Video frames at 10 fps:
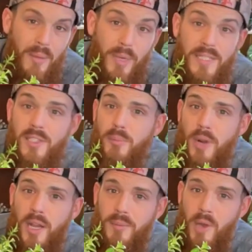but I still
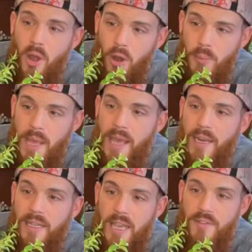brought them home
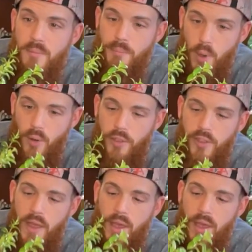and I gave them both